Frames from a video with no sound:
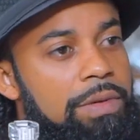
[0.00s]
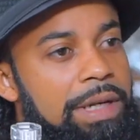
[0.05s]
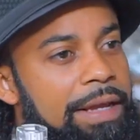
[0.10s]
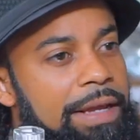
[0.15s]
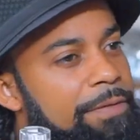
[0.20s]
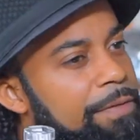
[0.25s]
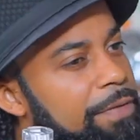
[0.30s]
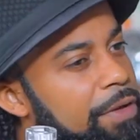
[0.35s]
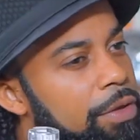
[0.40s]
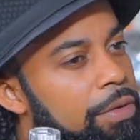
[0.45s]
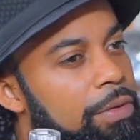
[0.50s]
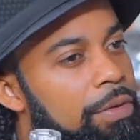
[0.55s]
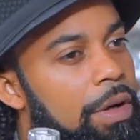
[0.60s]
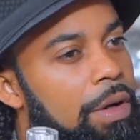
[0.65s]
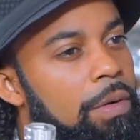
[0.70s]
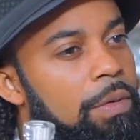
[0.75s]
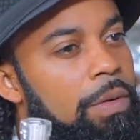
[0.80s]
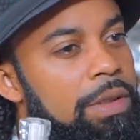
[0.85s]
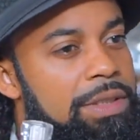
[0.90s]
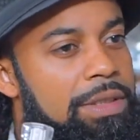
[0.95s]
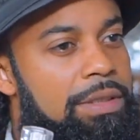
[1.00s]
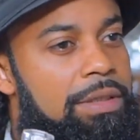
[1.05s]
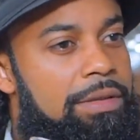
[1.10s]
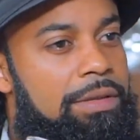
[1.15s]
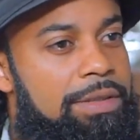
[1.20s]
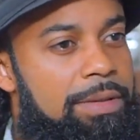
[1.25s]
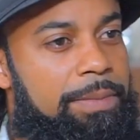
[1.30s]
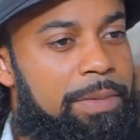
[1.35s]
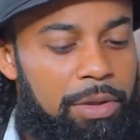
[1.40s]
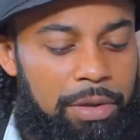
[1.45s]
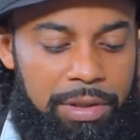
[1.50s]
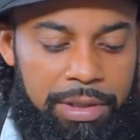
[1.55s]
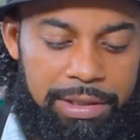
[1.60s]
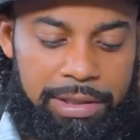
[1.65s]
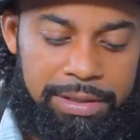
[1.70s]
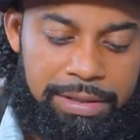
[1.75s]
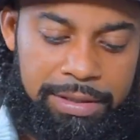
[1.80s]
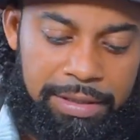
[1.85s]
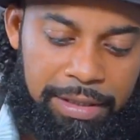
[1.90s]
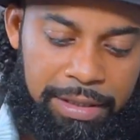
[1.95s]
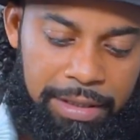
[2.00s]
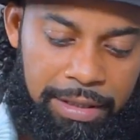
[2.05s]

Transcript: Like for you, how was it? To be honest.